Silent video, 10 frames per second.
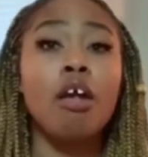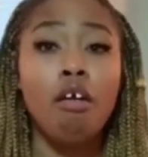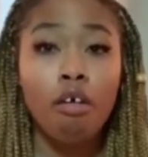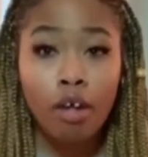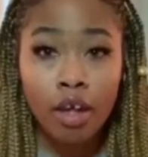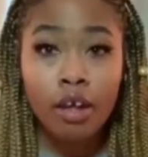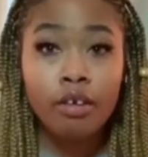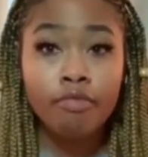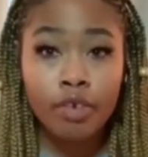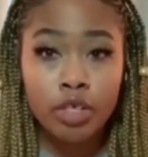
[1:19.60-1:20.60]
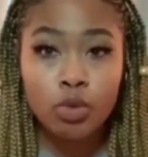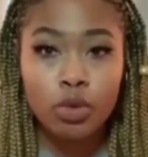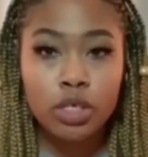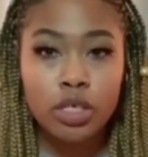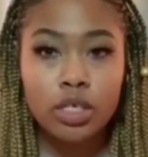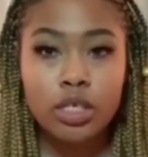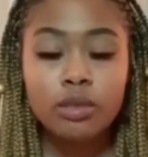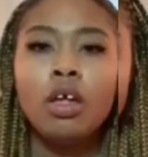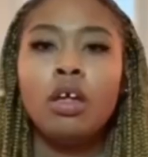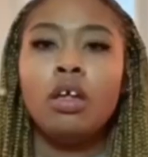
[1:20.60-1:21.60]
and resources.
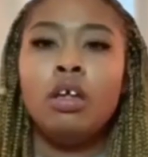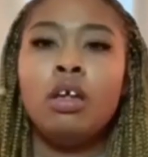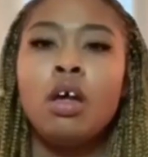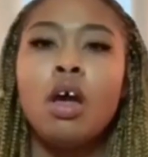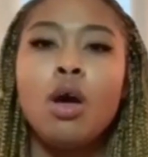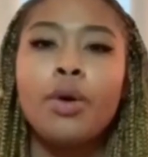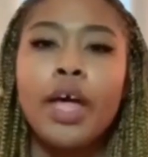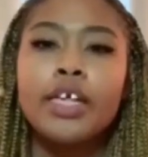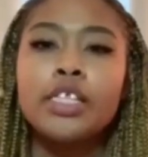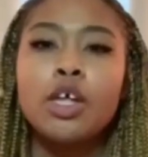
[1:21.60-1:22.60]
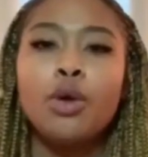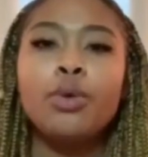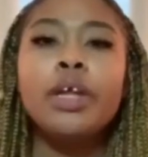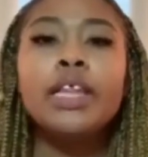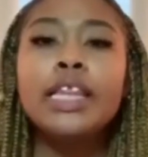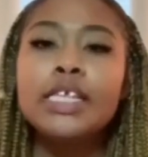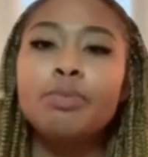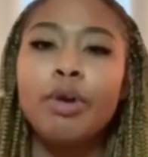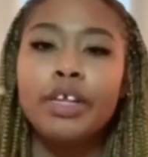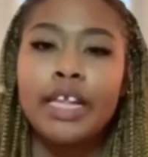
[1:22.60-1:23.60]
Okay, so let's
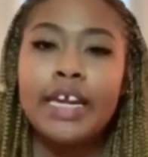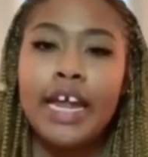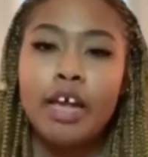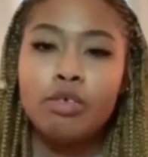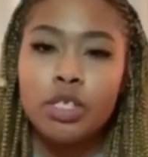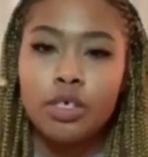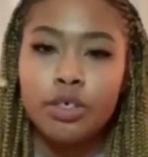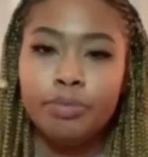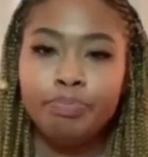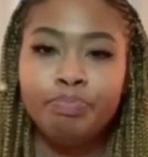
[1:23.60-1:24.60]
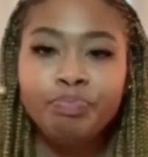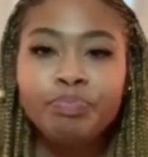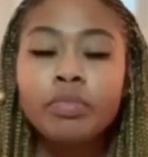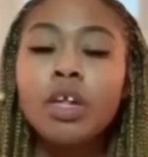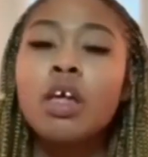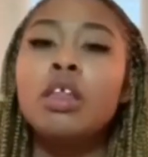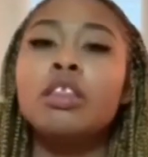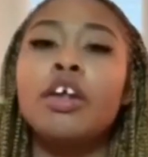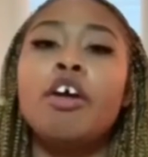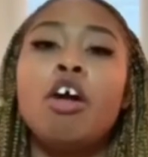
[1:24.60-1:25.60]
break that down some.
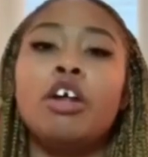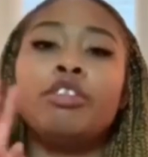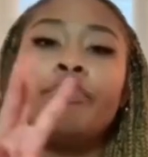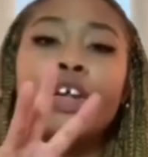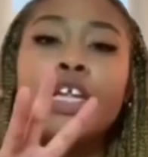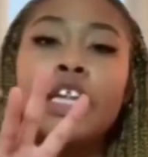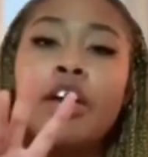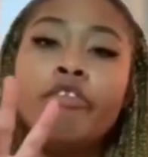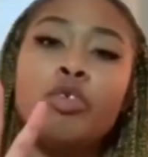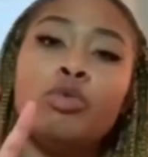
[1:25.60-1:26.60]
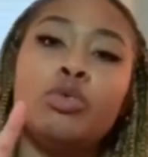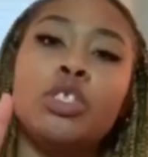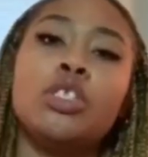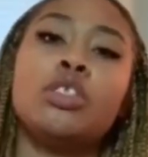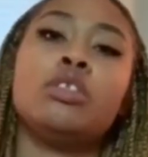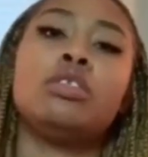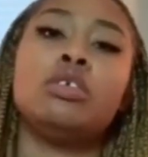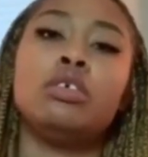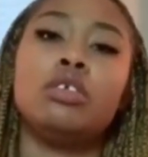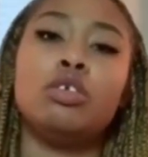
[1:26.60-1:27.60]
There are 3 levels to
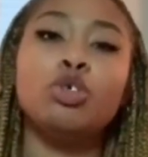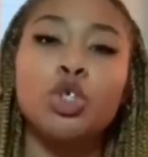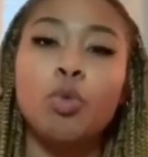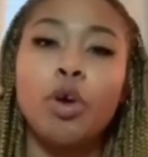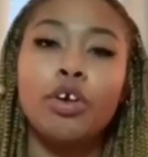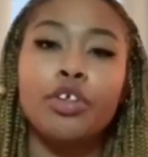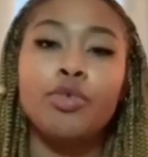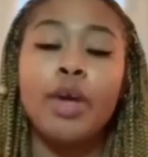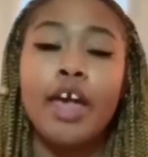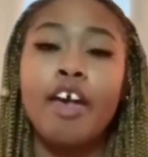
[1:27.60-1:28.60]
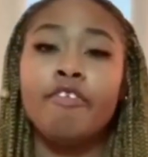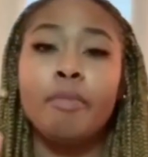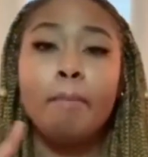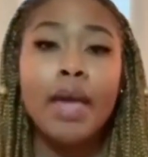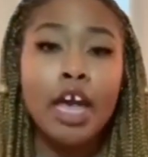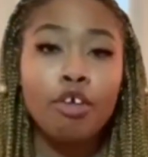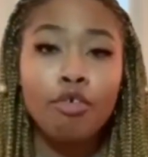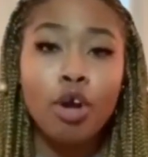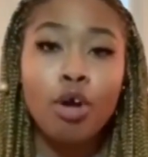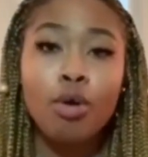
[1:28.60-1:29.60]
social work. You have
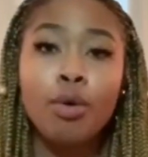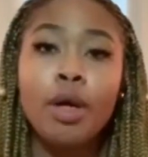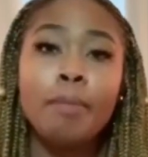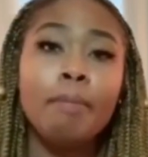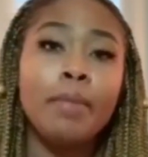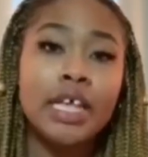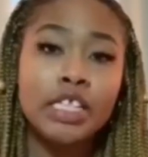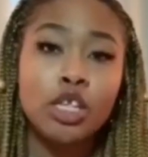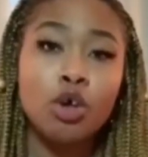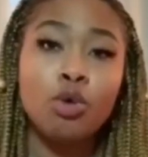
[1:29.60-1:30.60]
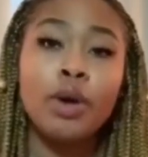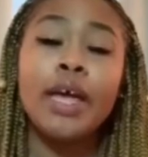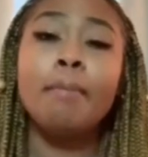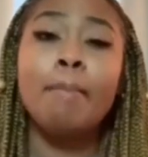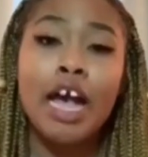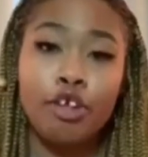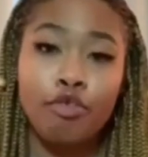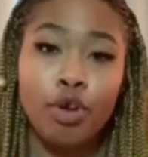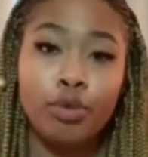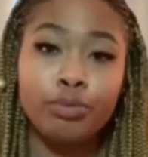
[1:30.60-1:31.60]
macro, meso, and micro.